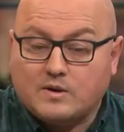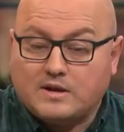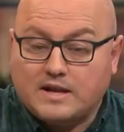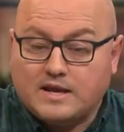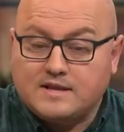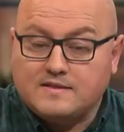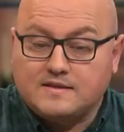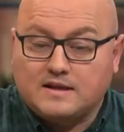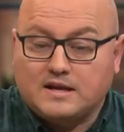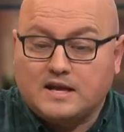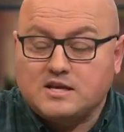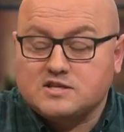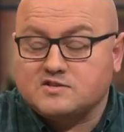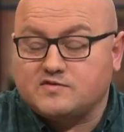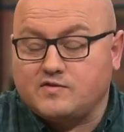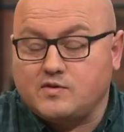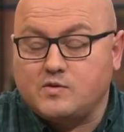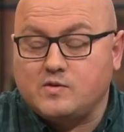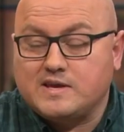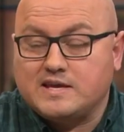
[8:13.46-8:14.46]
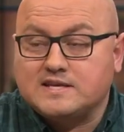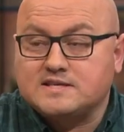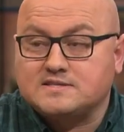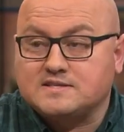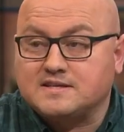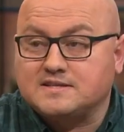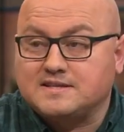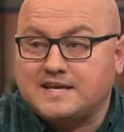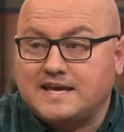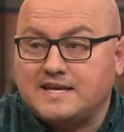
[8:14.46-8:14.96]
well, in the last few years,
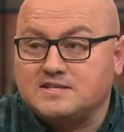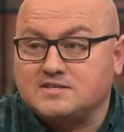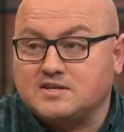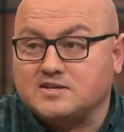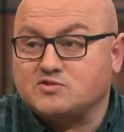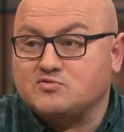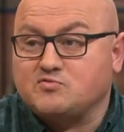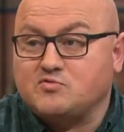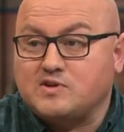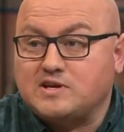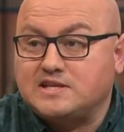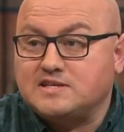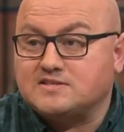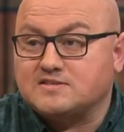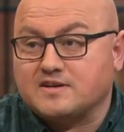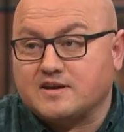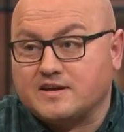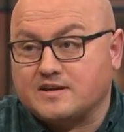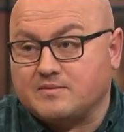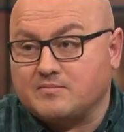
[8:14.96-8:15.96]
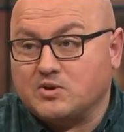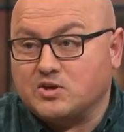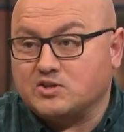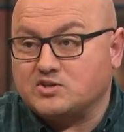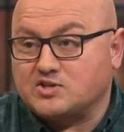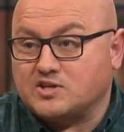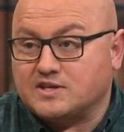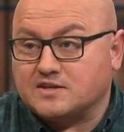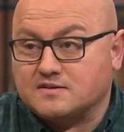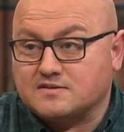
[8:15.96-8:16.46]
the data has really started
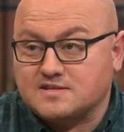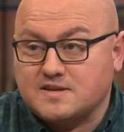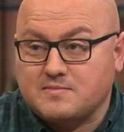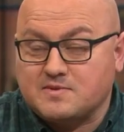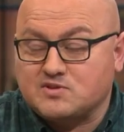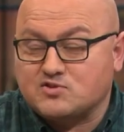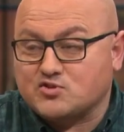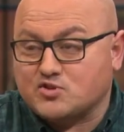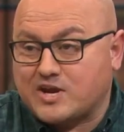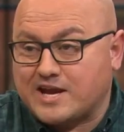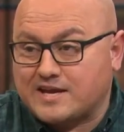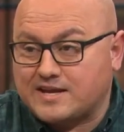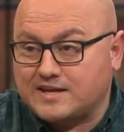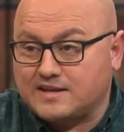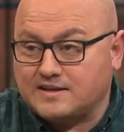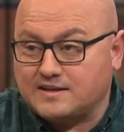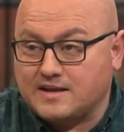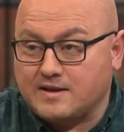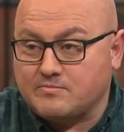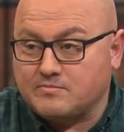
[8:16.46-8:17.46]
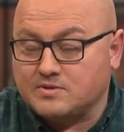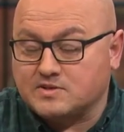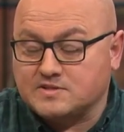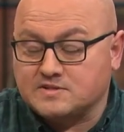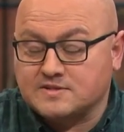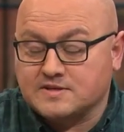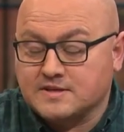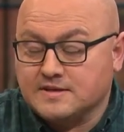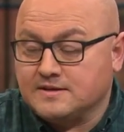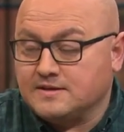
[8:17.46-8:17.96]
emerging because they've been tracking
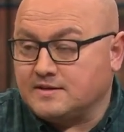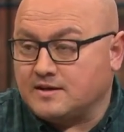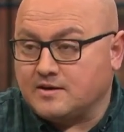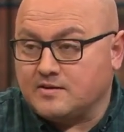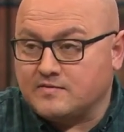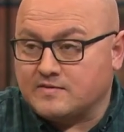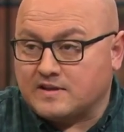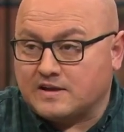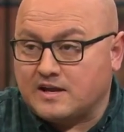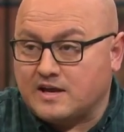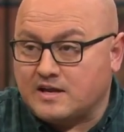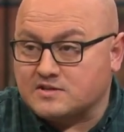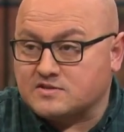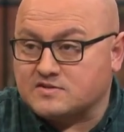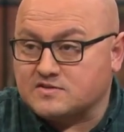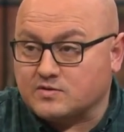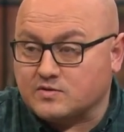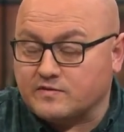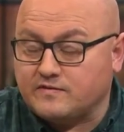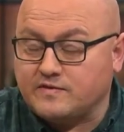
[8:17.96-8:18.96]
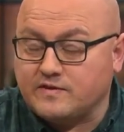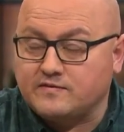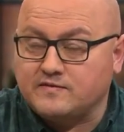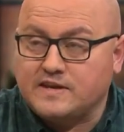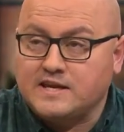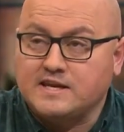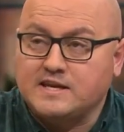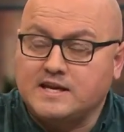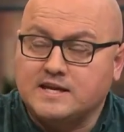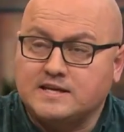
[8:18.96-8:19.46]
numbers over the last sort of
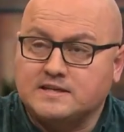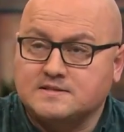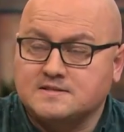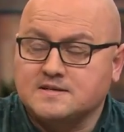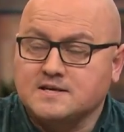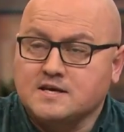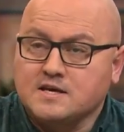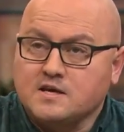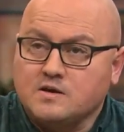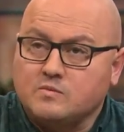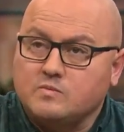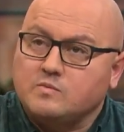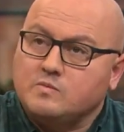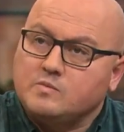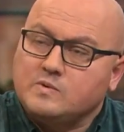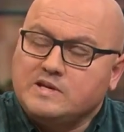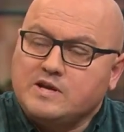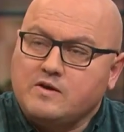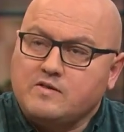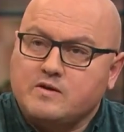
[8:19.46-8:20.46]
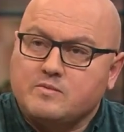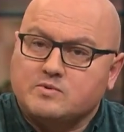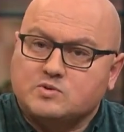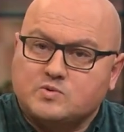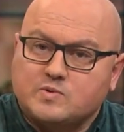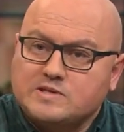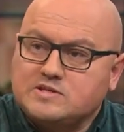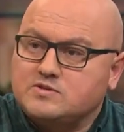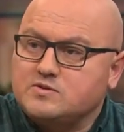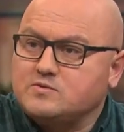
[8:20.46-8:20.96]
15 years. We know that
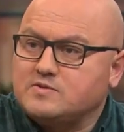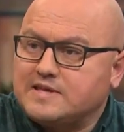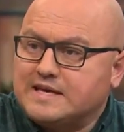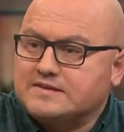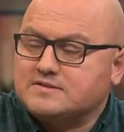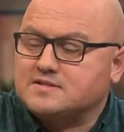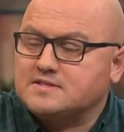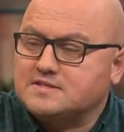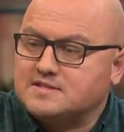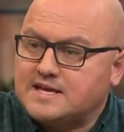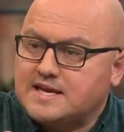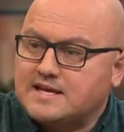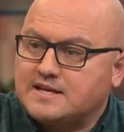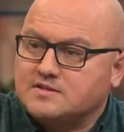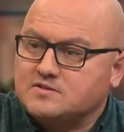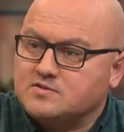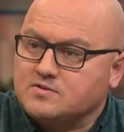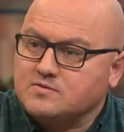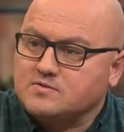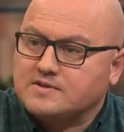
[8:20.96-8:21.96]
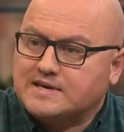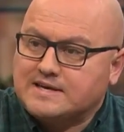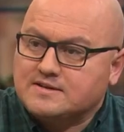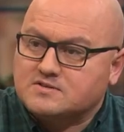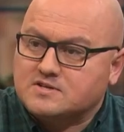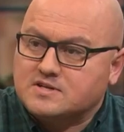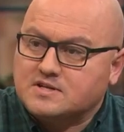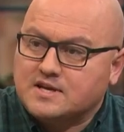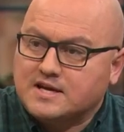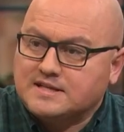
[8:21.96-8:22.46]
between 2010 and
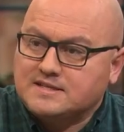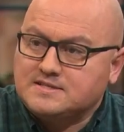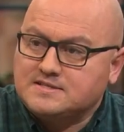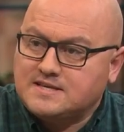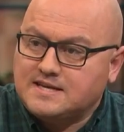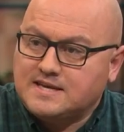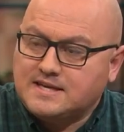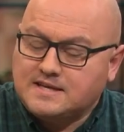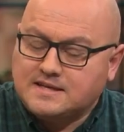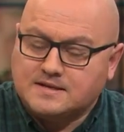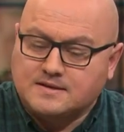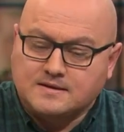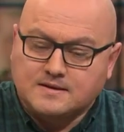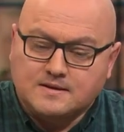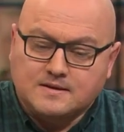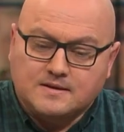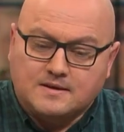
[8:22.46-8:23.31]
2019,